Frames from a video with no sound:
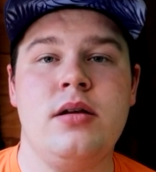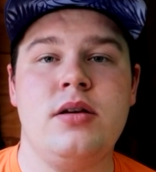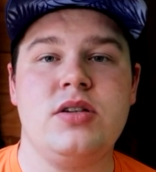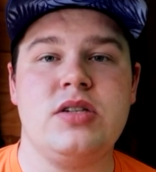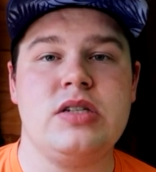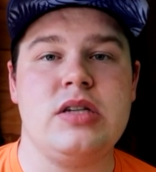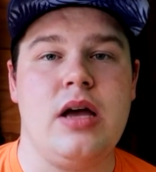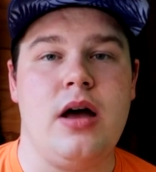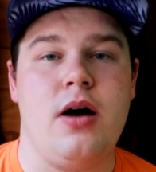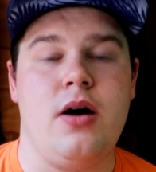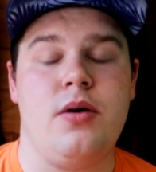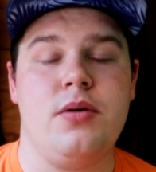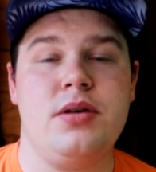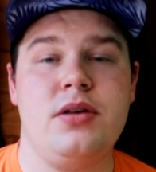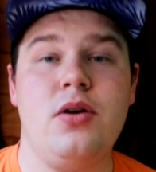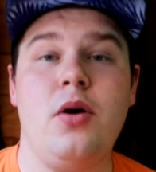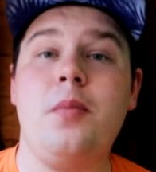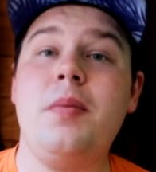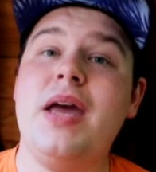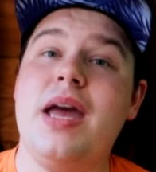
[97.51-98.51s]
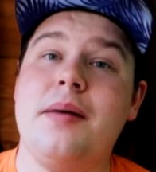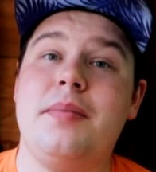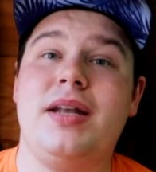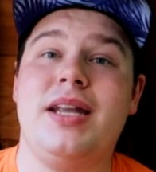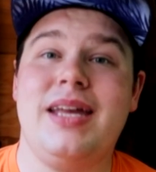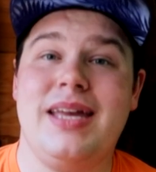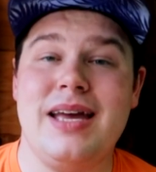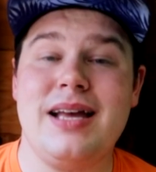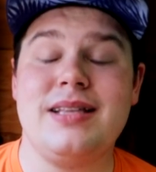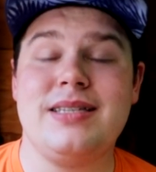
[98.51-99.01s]
So, you'll be able
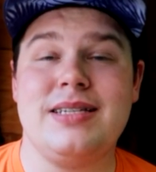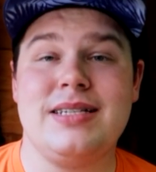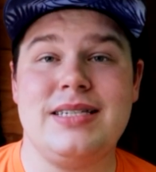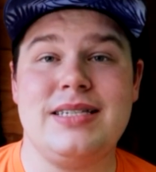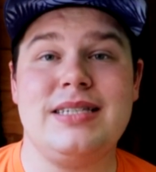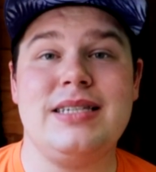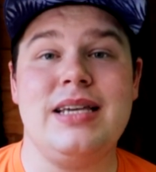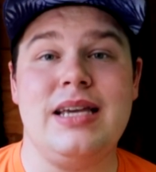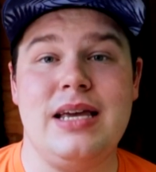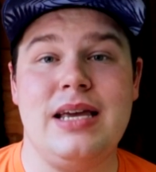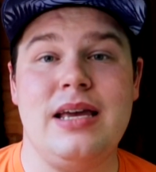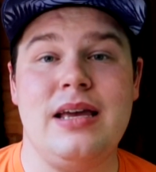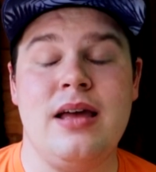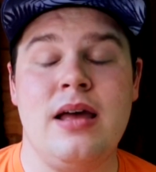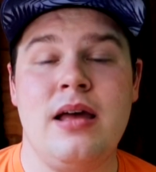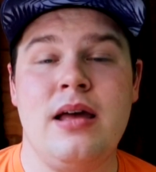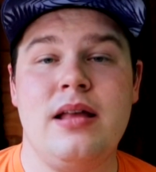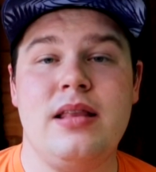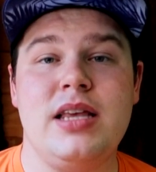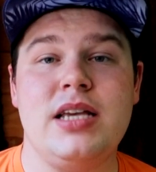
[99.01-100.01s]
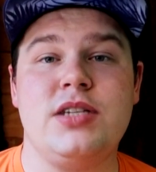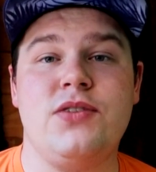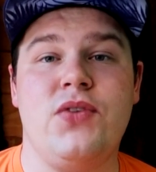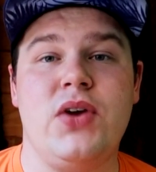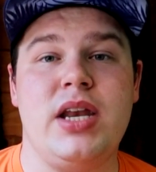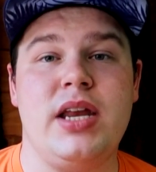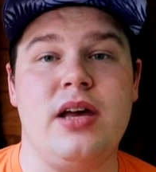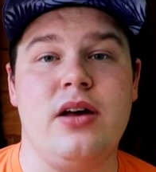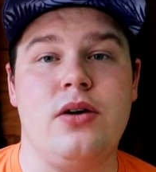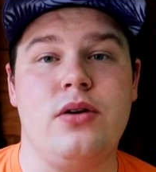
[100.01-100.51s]
to get to see these
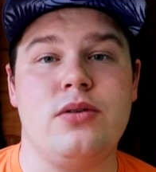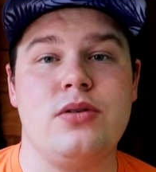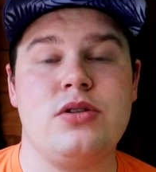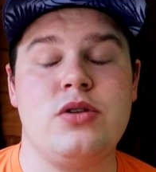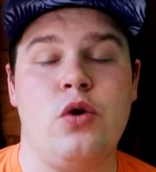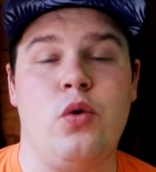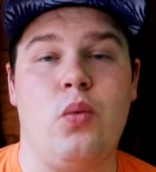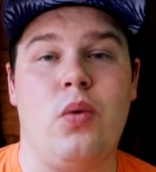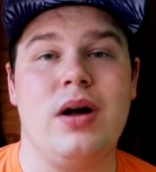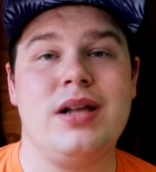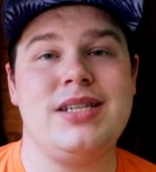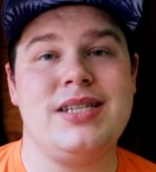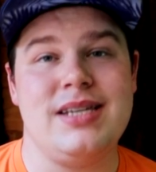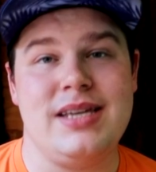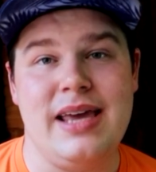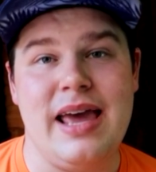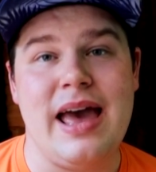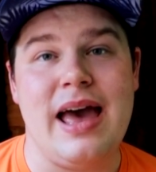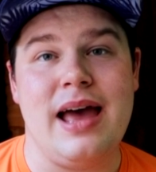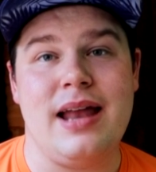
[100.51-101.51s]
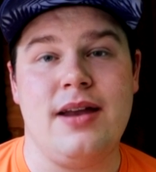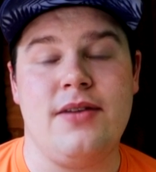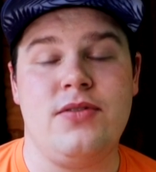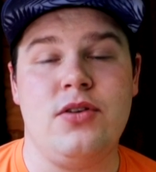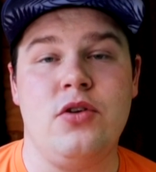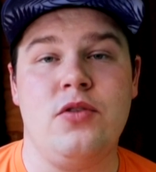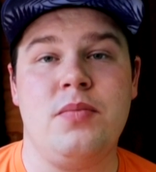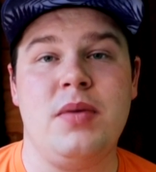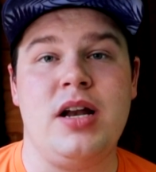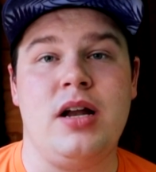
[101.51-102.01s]
videos once again if
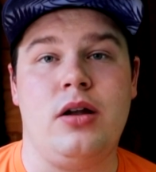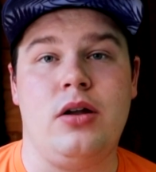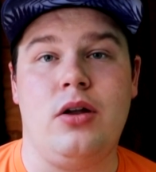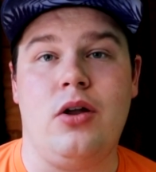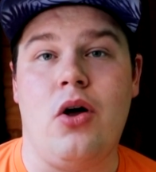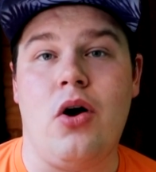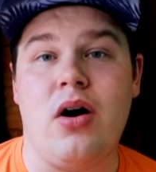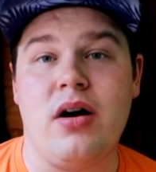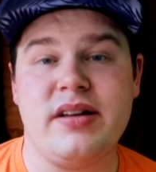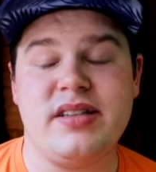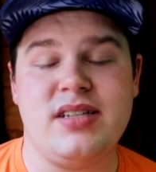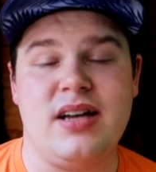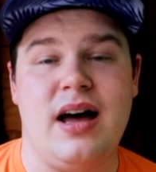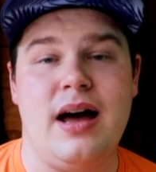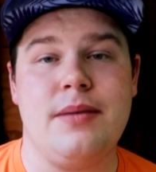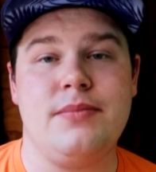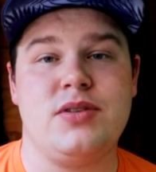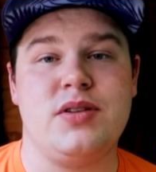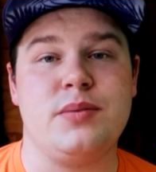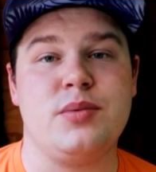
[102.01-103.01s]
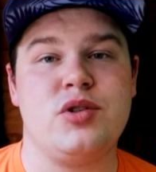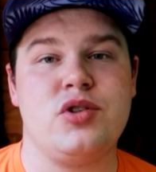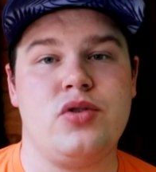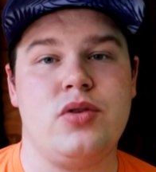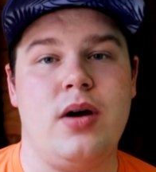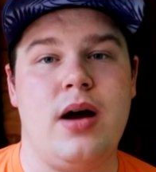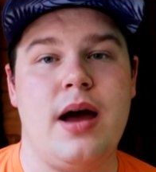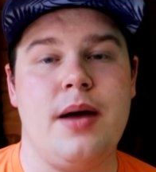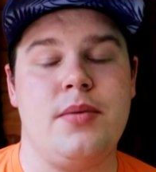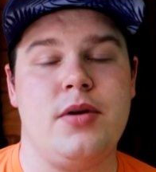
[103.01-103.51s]
you've been a long-time
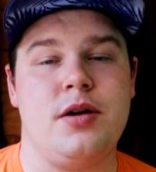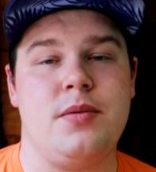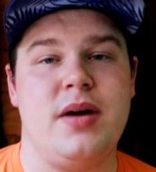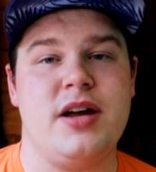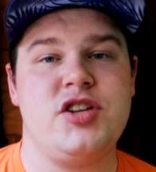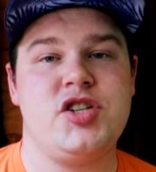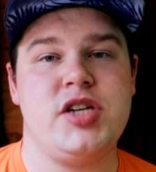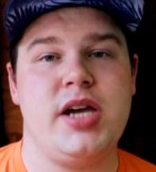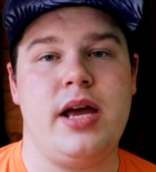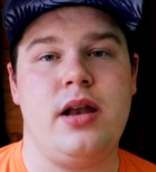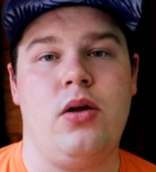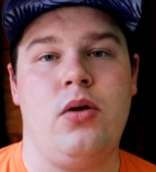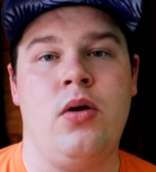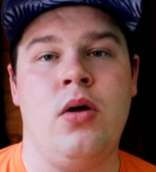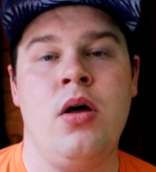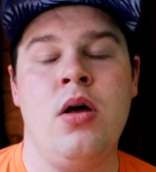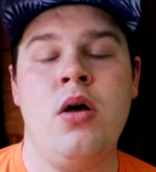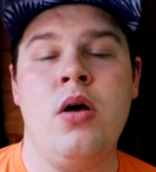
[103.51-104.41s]
subscriber to my channel